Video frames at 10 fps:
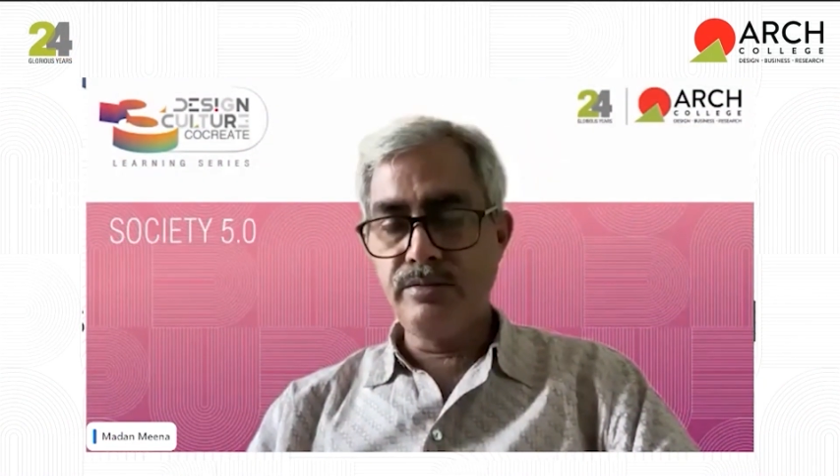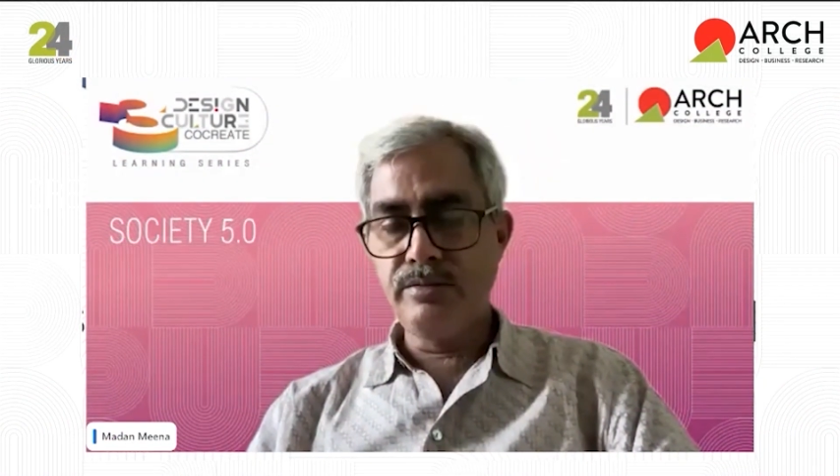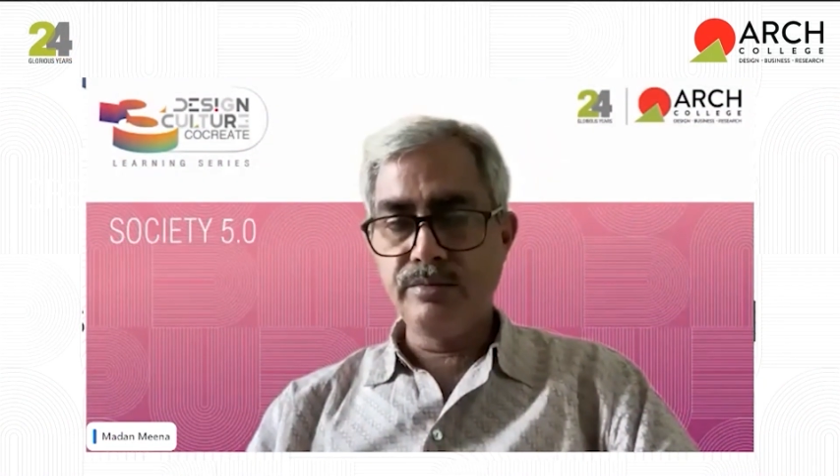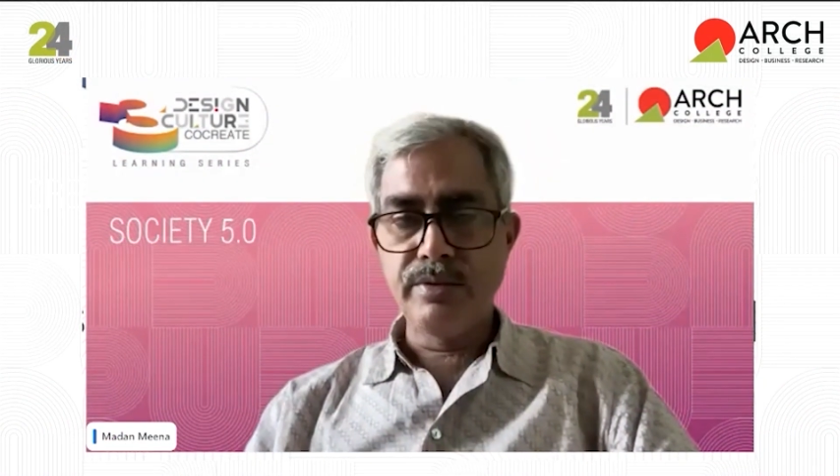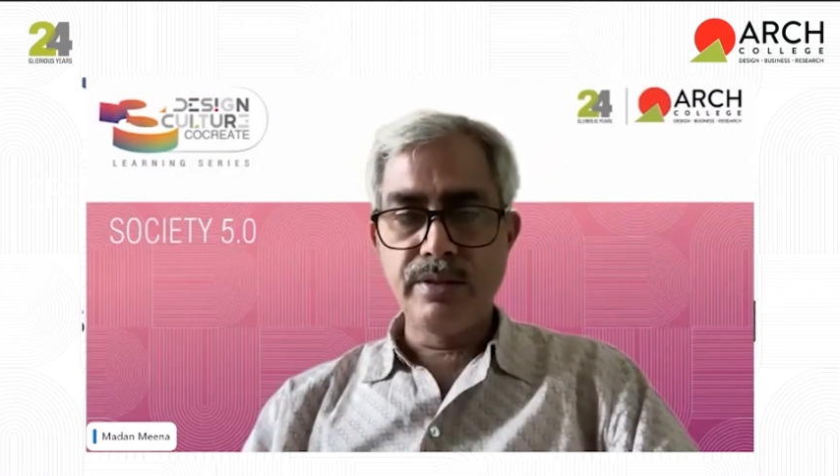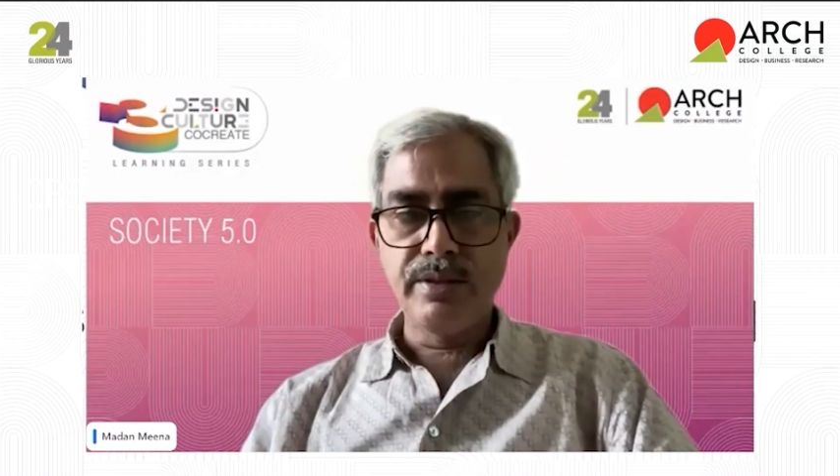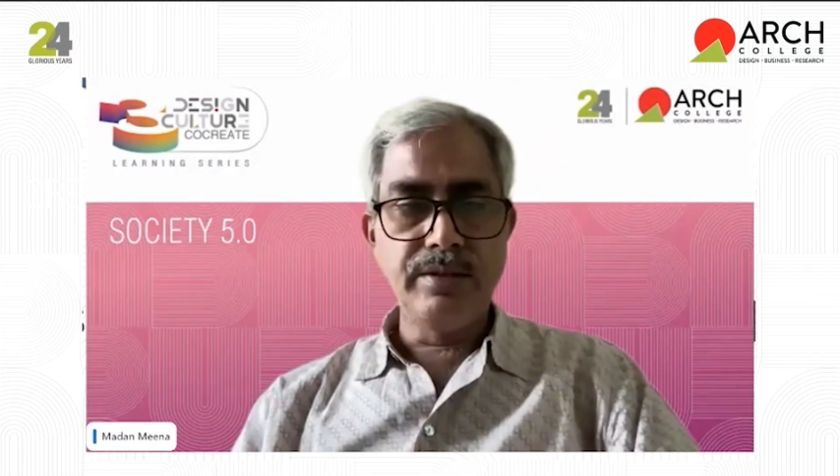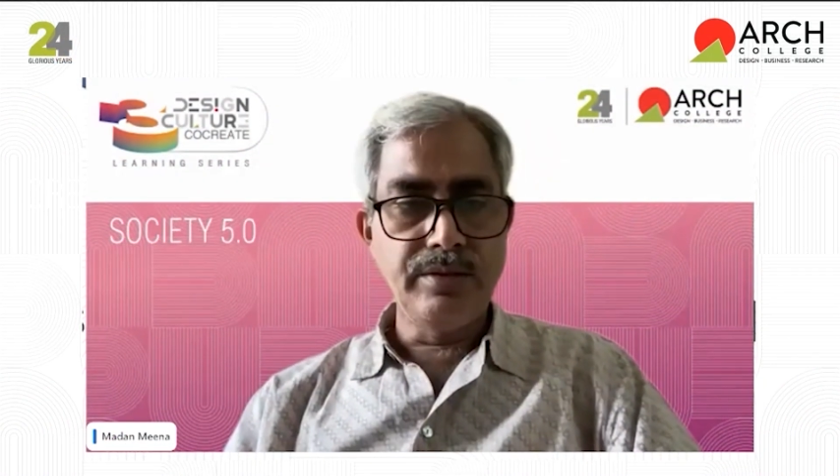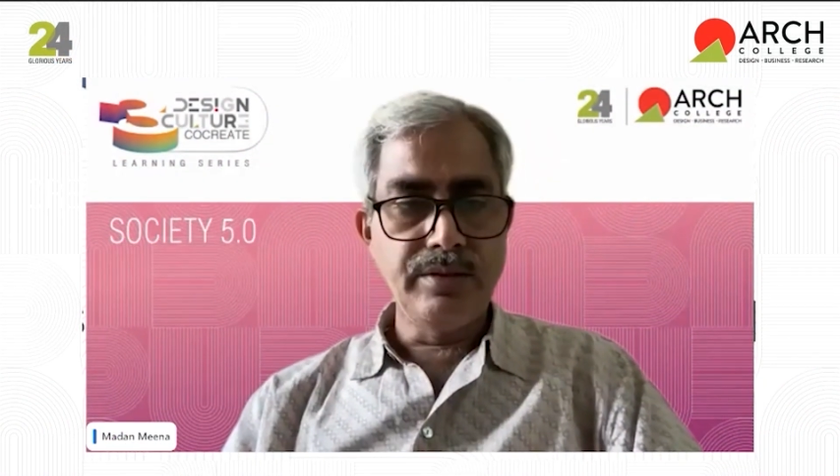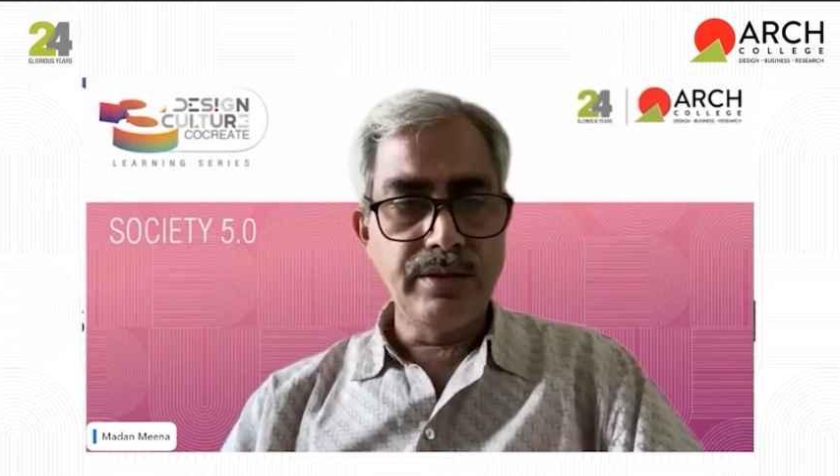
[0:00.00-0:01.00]

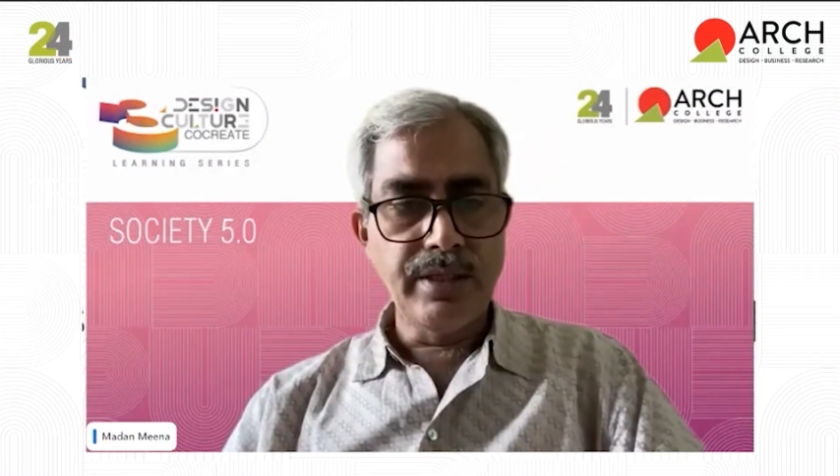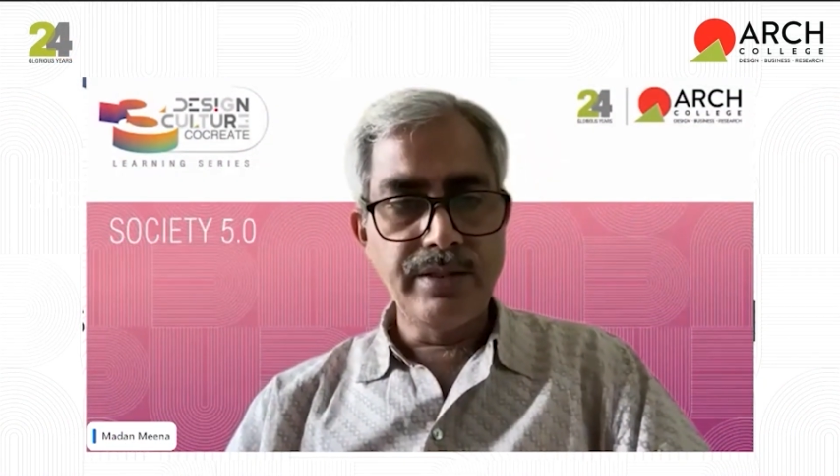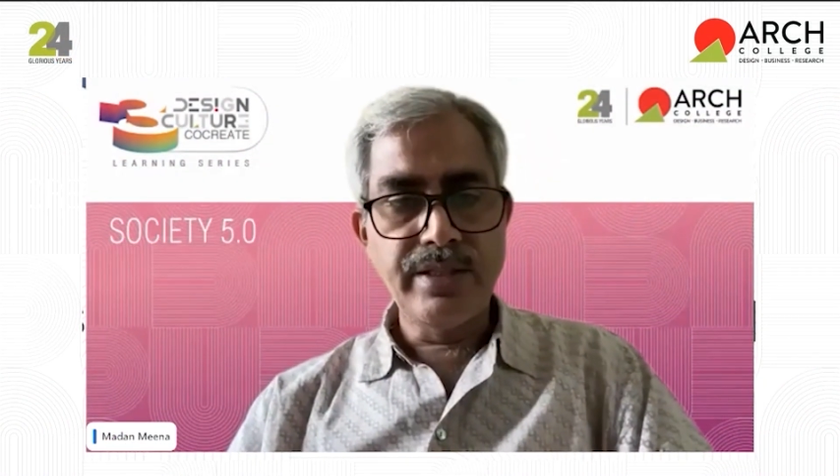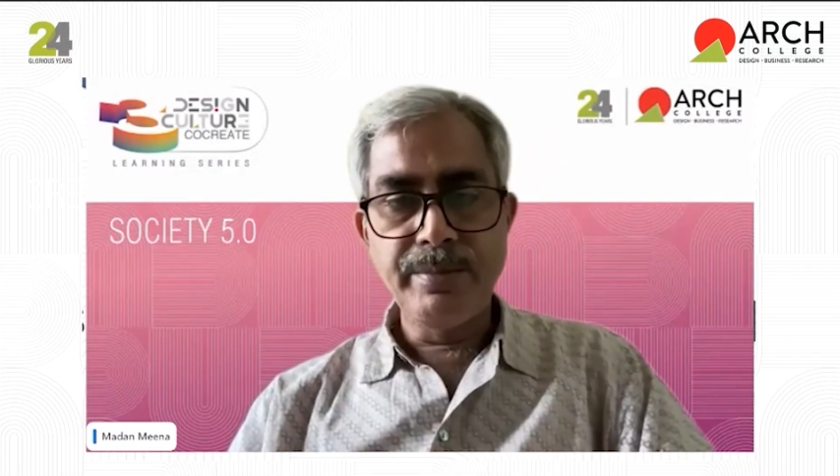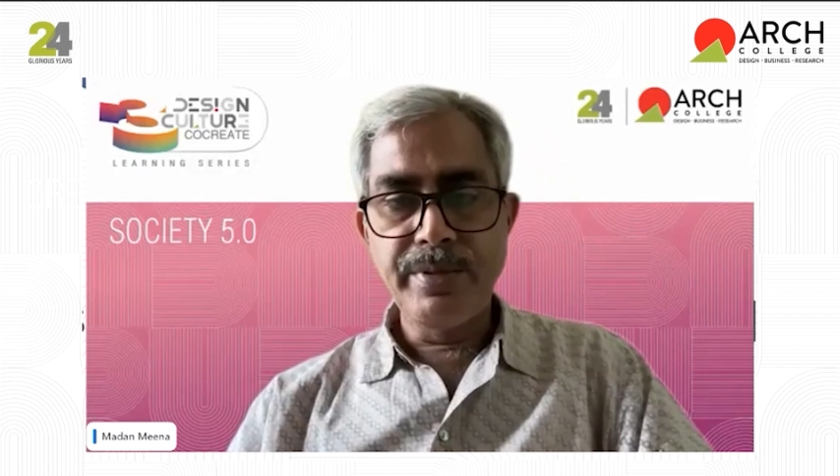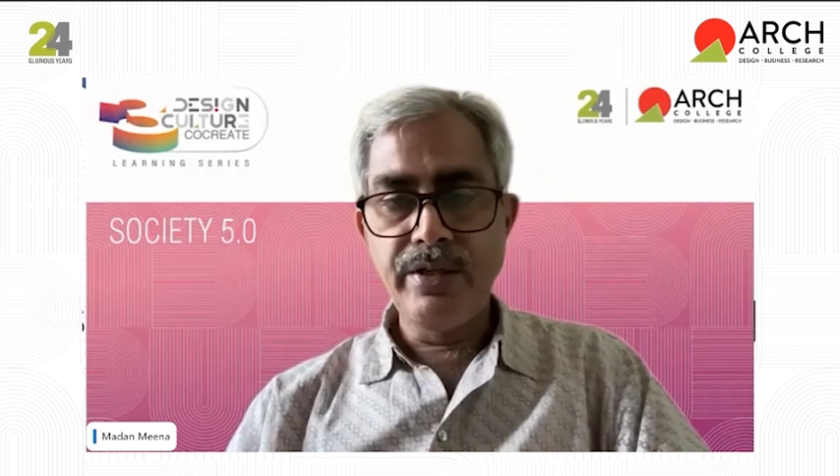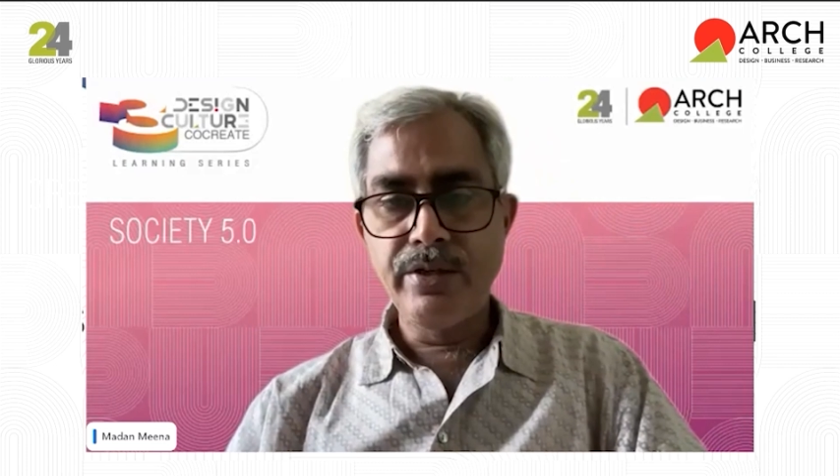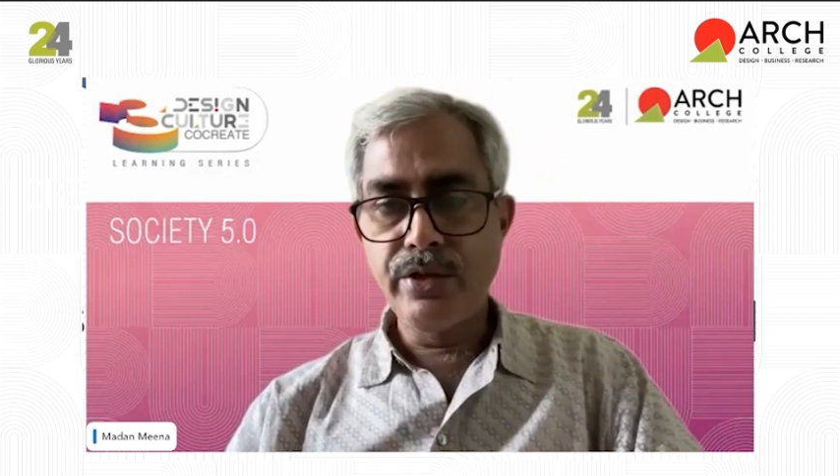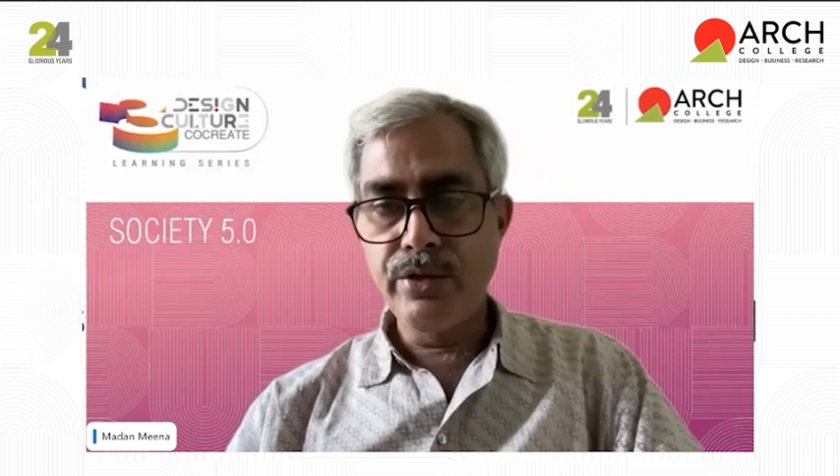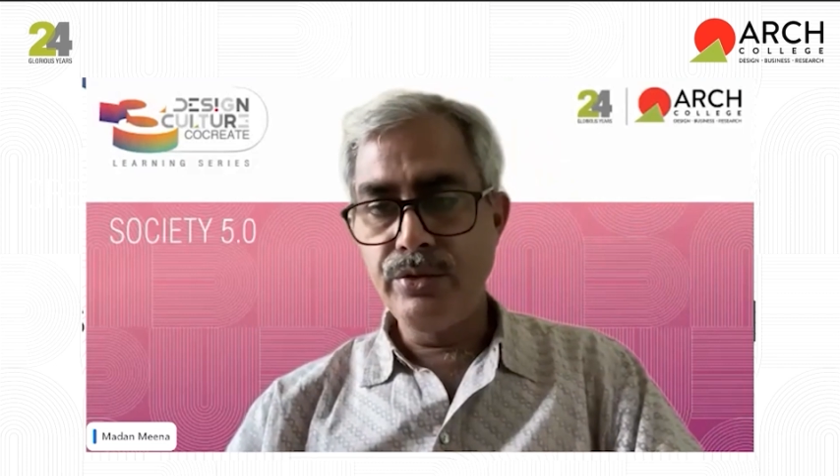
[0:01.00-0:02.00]
uh, as I've been
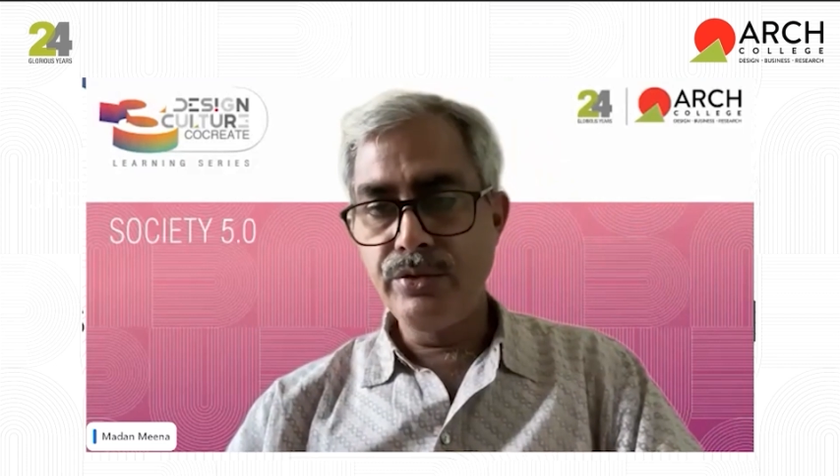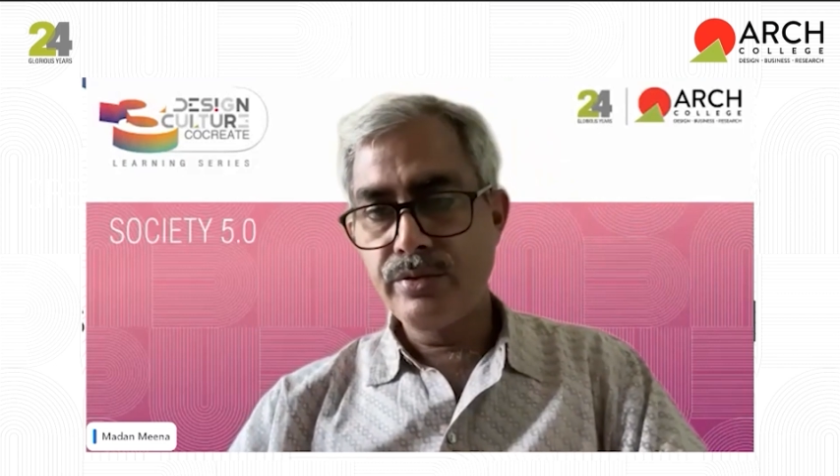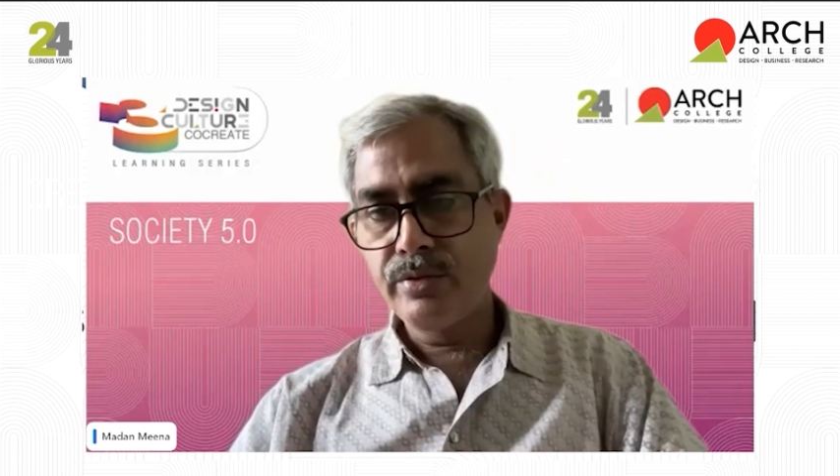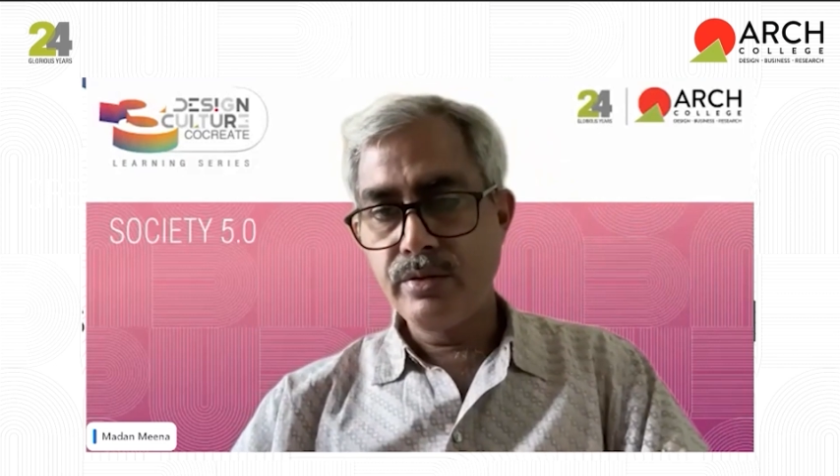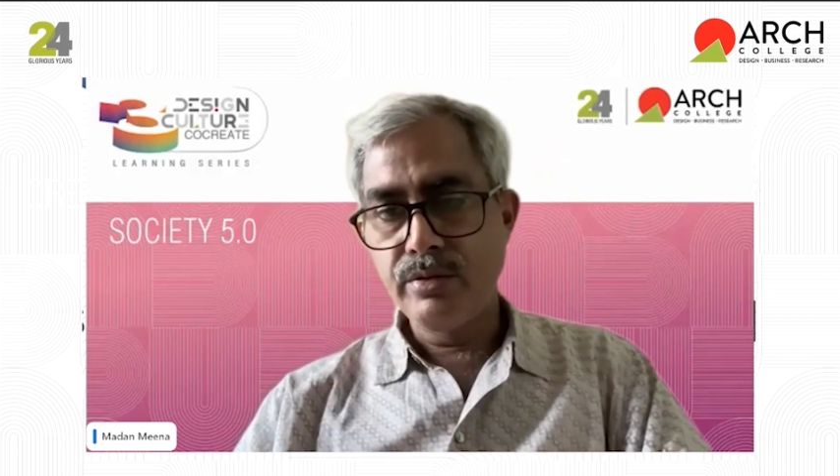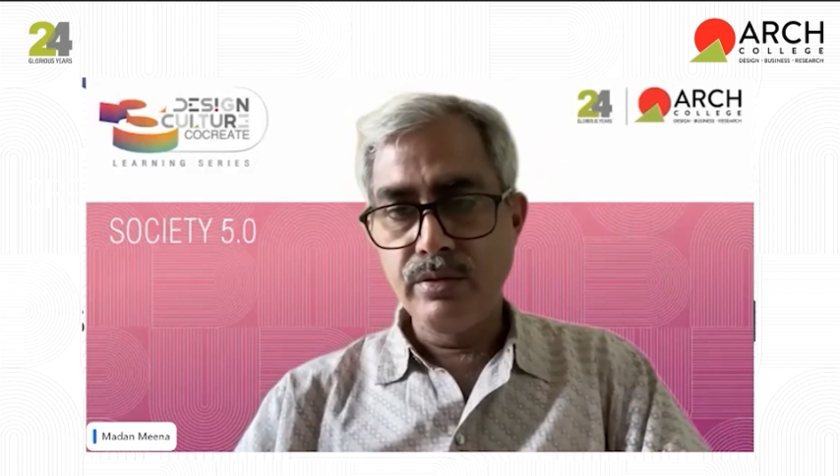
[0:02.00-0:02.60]
introduced,